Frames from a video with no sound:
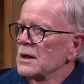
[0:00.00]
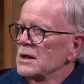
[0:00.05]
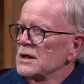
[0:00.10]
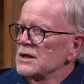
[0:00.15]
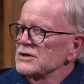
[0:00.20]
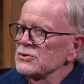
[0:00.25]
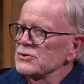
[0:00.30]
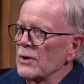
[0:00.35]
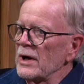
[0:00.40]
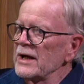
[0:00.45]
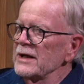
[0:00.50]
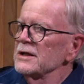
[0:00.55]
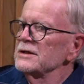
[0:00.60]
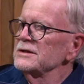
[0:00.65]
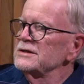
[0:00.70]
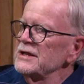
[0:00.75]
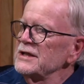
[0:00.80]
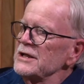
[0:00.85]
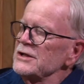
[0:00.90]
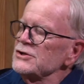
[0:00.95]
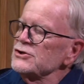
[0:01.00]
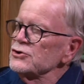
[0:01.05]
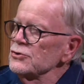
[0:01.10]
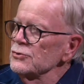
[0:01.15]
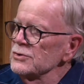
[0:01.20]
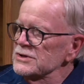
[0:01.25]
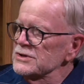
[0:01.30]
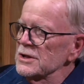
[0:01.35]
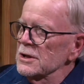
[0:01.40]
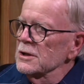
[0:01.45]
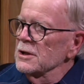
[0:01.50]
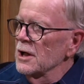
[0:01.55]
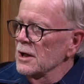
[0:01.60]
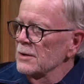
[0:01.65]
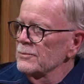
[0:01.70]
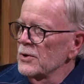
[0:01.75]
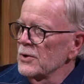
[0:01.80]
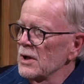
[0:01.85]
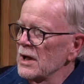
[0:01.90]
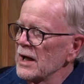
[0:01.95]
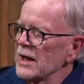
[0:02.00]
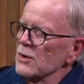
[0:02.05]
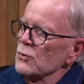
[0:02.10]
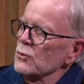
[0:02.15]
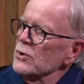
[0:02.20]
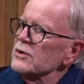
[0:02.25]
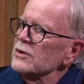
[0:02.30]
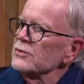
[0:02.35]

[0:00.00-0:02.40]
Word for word: Right. So I can teach you as a couple how to work